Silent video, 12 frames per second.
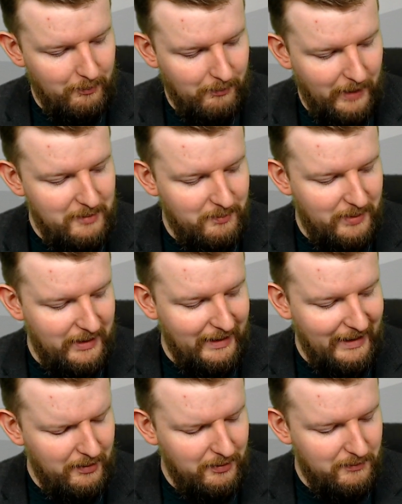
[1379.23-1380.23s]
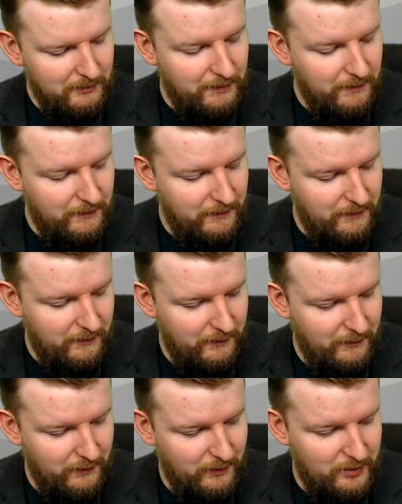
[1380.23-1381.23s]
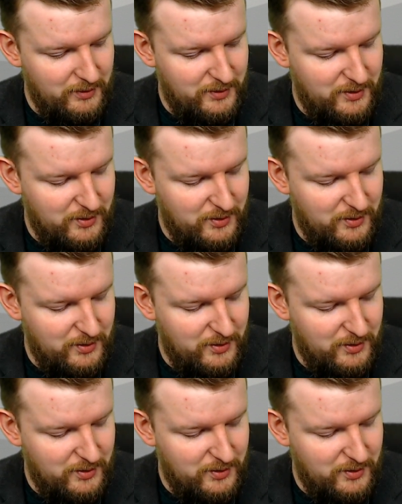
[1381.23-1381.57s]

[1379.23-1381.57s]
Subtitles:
might be it for